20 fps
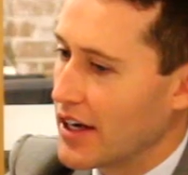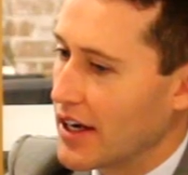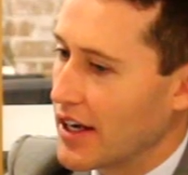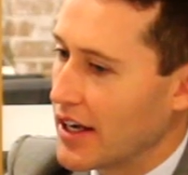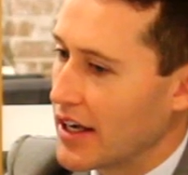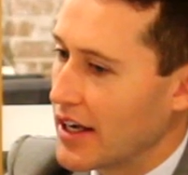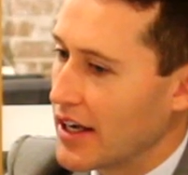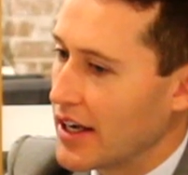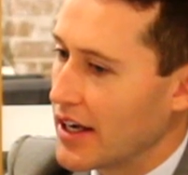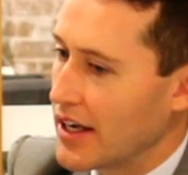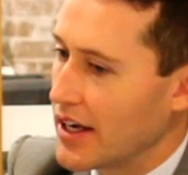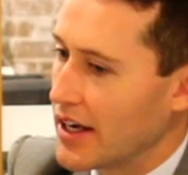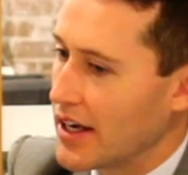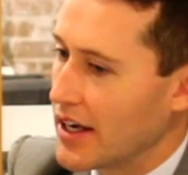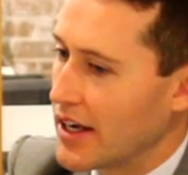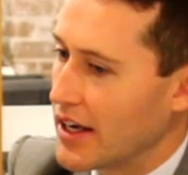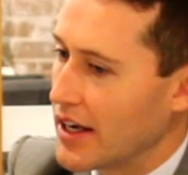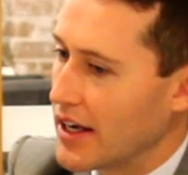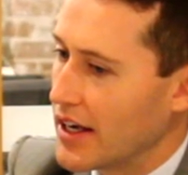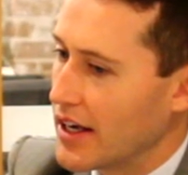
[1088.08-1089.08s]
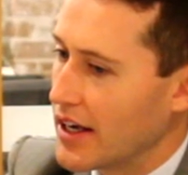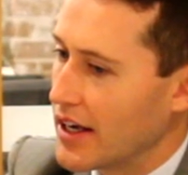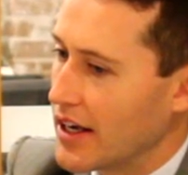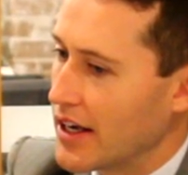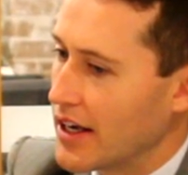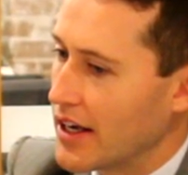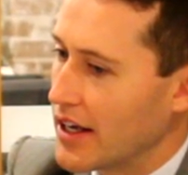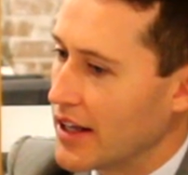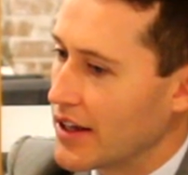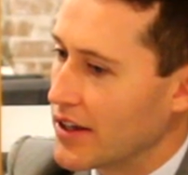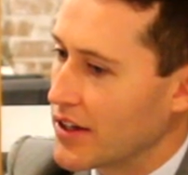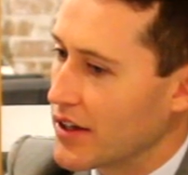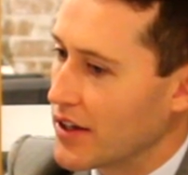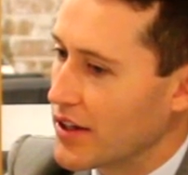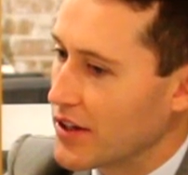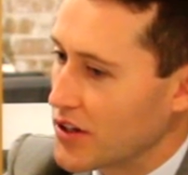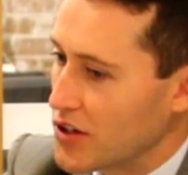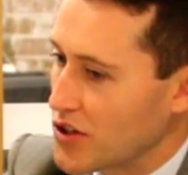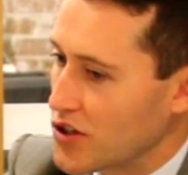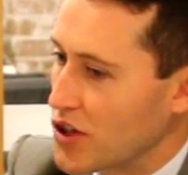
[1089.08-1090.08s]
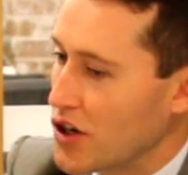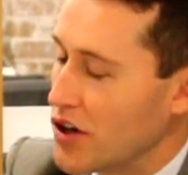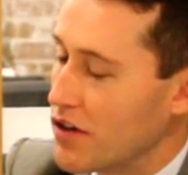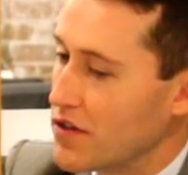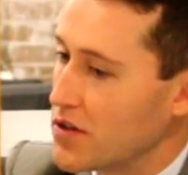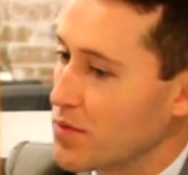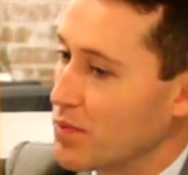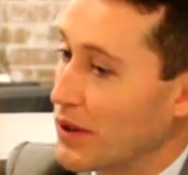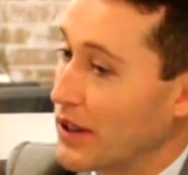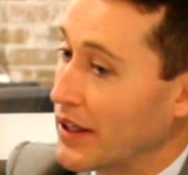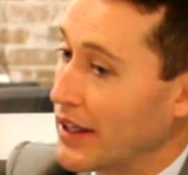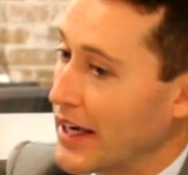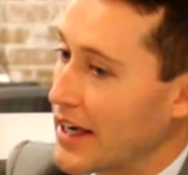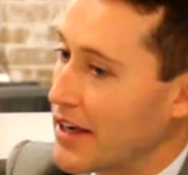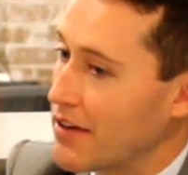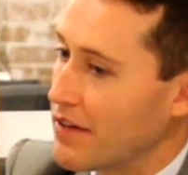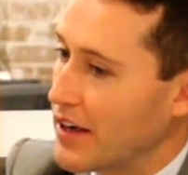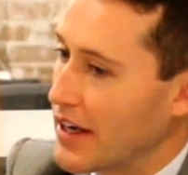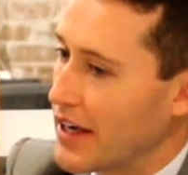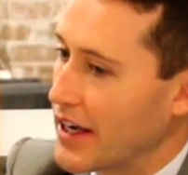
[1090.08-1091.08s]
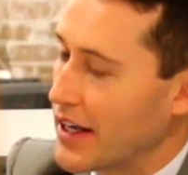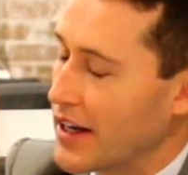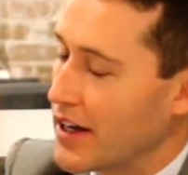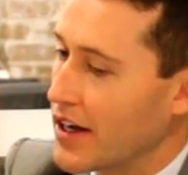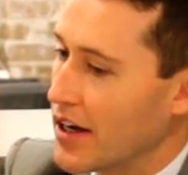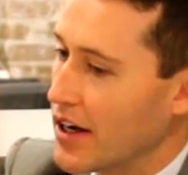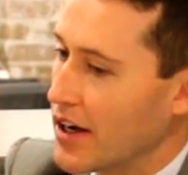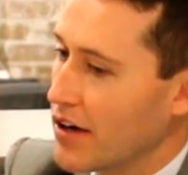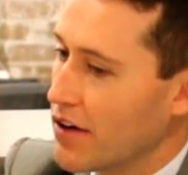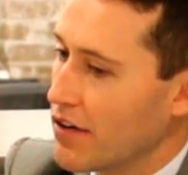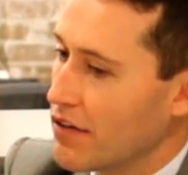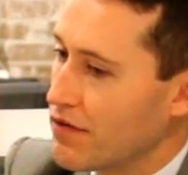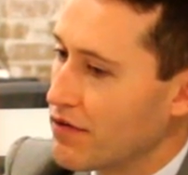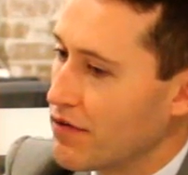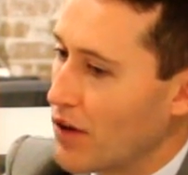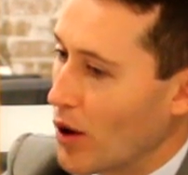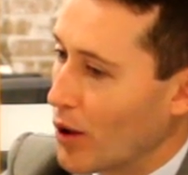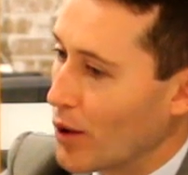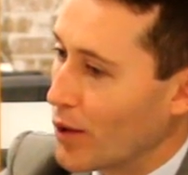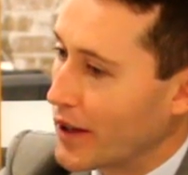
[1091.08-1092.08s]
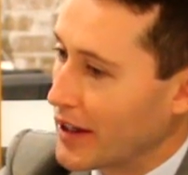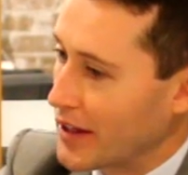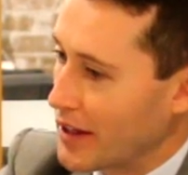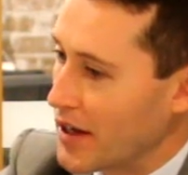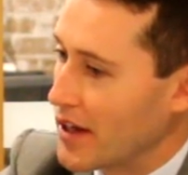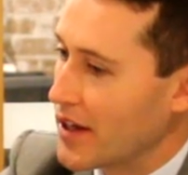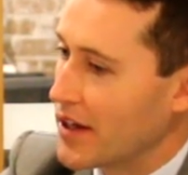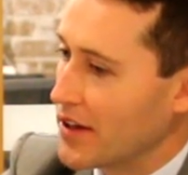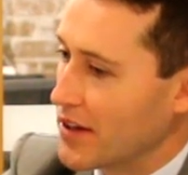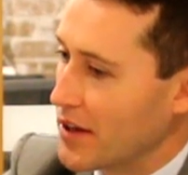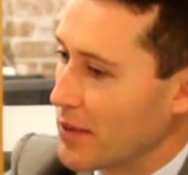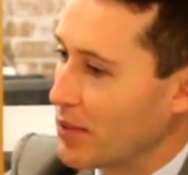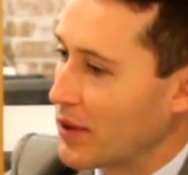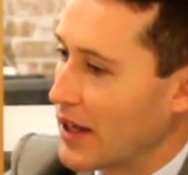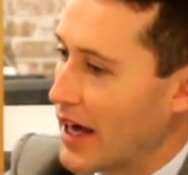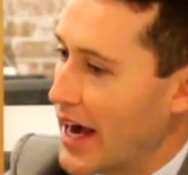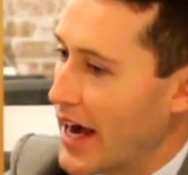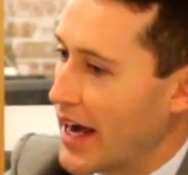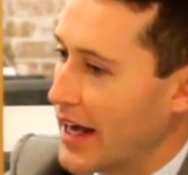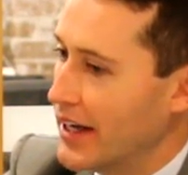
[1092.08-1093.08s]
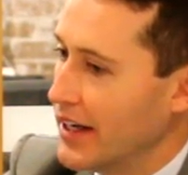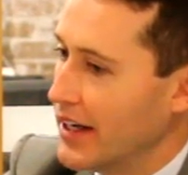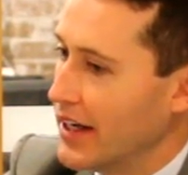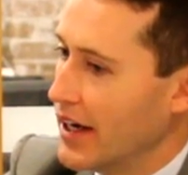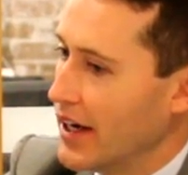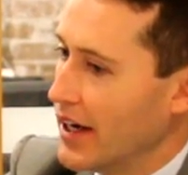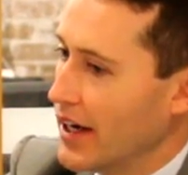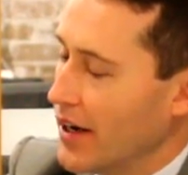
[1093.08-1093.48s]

in the service, believe in following the plan,